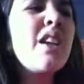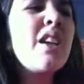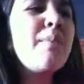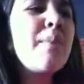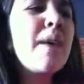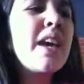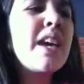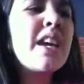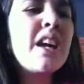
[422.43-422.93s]
gonna
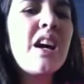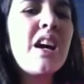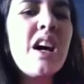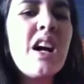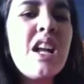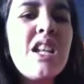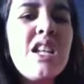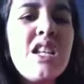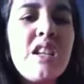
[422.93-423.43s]
make
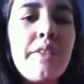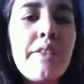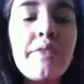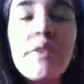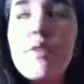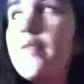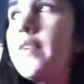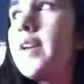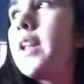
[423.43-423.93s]

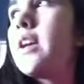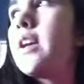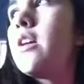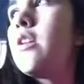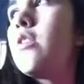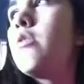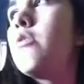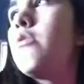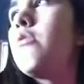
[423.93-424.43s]
another
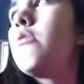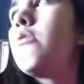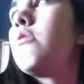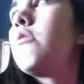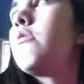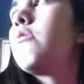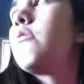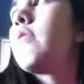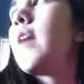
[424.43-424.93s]
video.
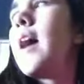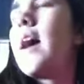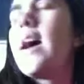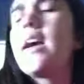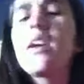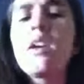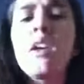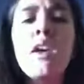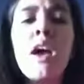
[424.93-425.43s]
Yeah,
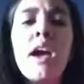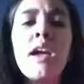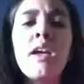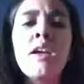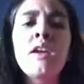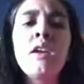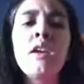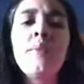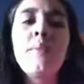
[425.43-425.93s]

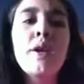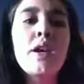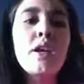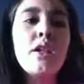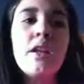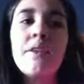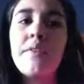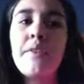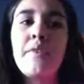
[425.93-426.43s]
I'm gonna make
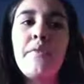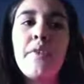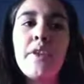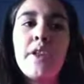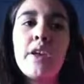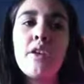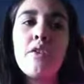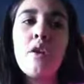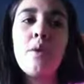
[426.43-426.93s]
another
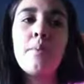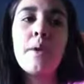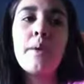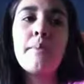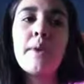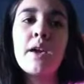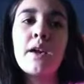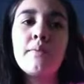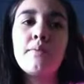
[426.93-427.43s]
video on my
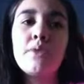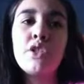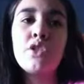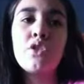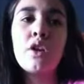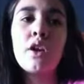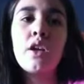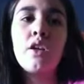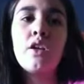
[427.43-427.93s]
makeup
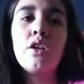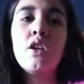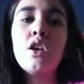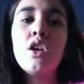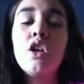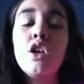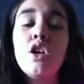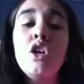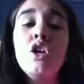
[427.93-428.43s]
tutorial.
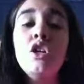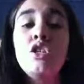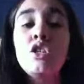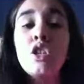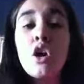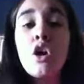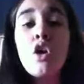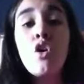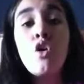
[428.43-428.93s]

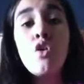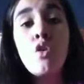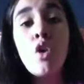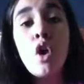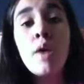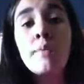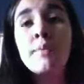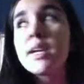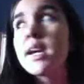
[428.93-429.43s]
So
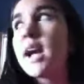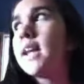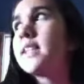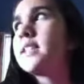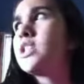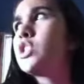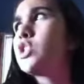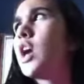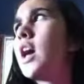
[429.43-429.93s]
hope you
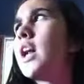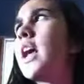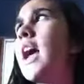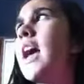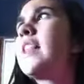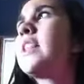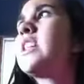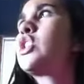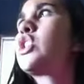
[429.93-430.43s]
guys enjoyed it,
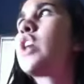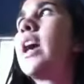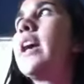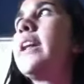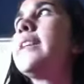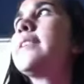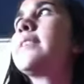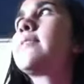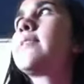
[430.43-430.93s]
and the
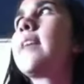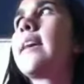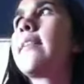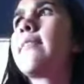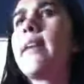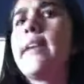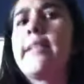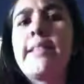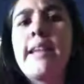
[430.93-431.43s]
train is
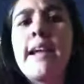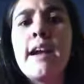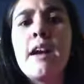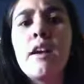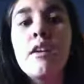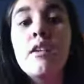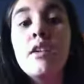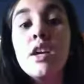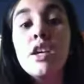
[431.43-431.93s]
like right
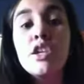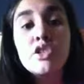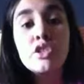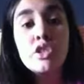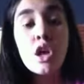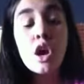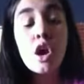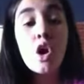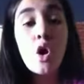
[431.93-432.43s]
there.
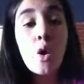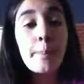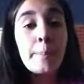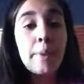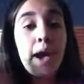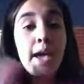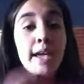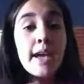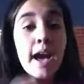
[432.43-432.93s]
So
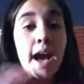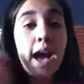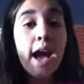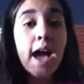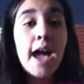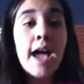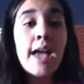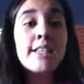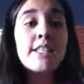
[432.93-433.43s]
bye
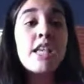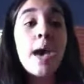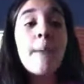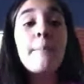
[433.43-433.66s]
guys.